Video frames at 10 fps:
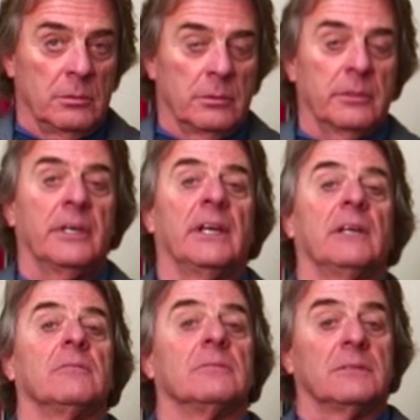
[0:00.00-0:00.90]

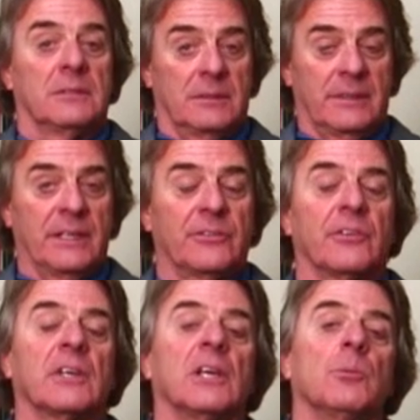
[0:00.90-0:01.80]
Okay, that's
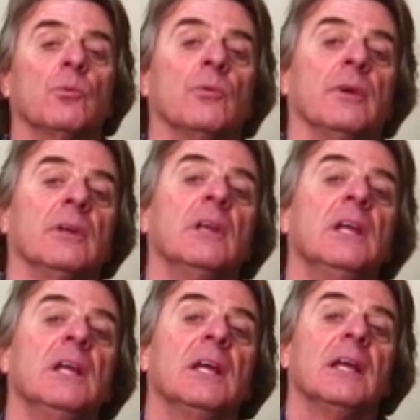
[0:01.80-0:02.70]
the key point.
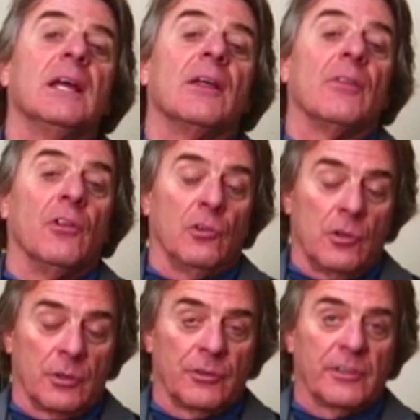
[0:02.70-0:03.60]
The
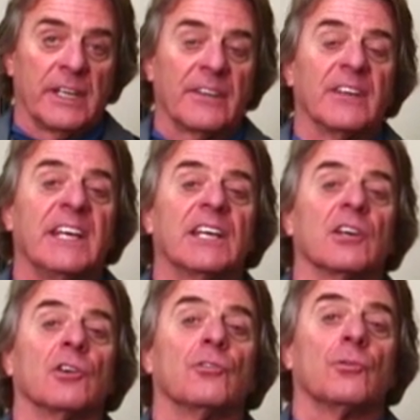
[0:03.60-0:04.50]
longest length that he
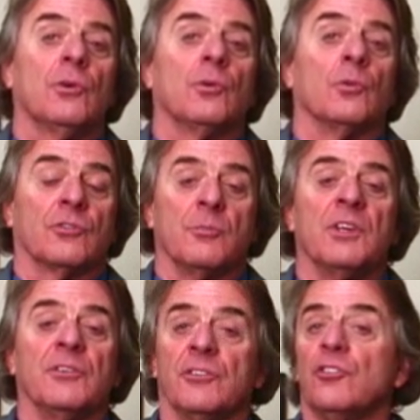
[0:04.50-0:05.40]
can control, which
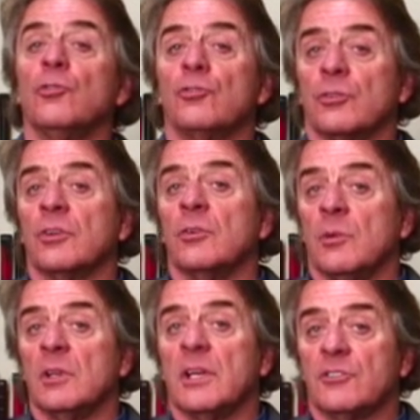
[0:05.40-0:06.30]
means it's usually going to
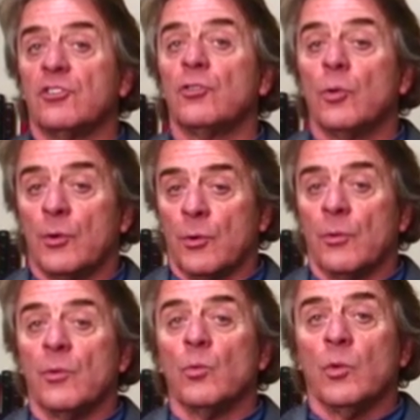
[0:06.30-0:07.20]
be a lot shorter
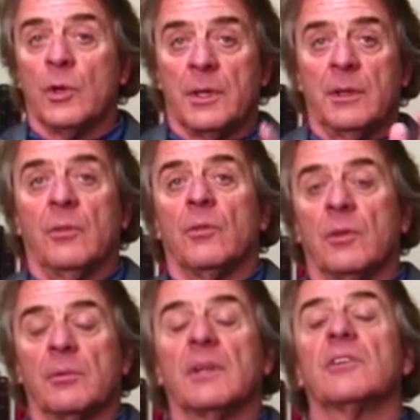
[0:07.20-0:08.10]
than what
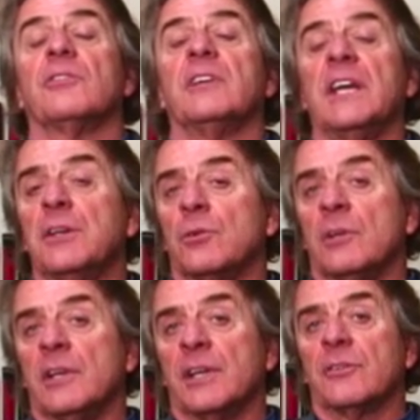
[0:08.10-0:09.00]
the standard
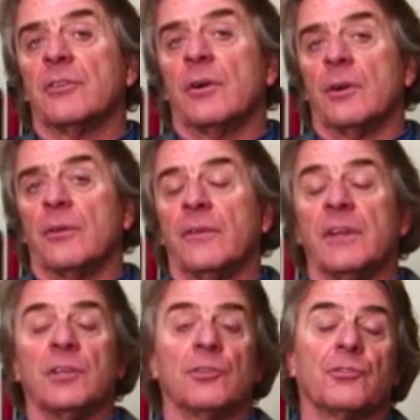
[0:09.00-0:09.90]
lengths are that
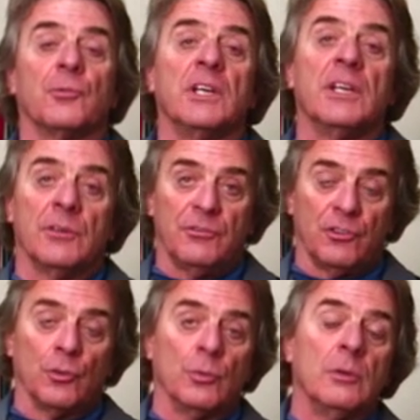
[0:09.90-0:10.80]
the industry gives
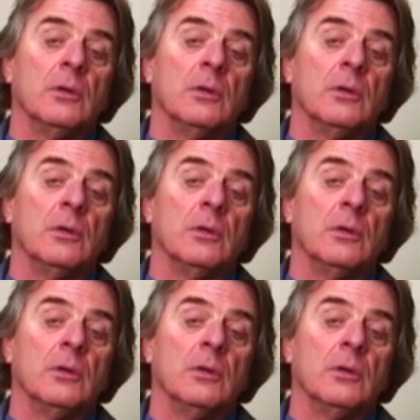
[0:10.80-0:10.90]
you,